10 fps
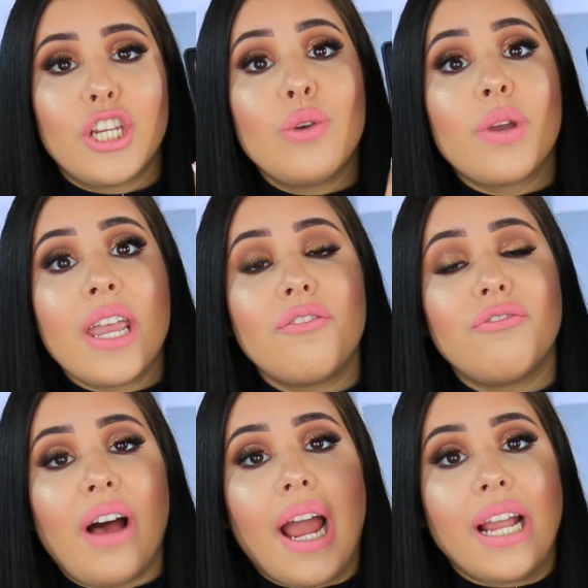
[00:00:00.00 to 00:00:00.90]
You
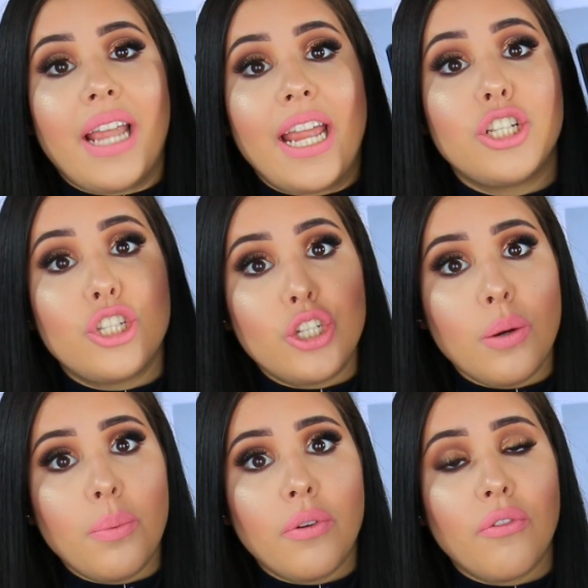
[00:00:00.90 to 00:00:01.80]
can find a
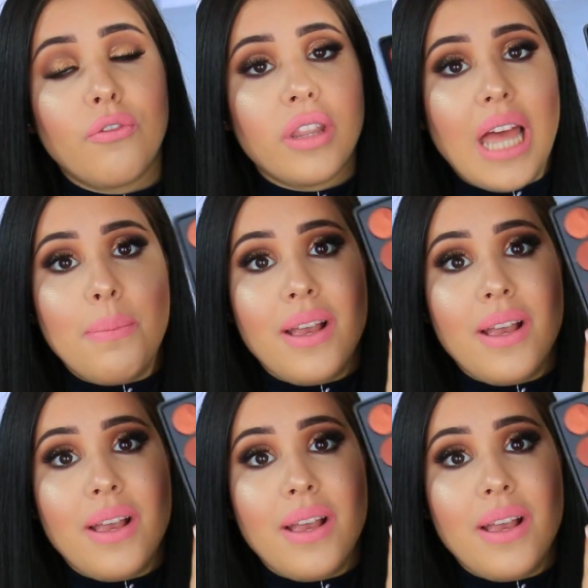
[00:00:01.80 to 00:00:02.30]
dupe for them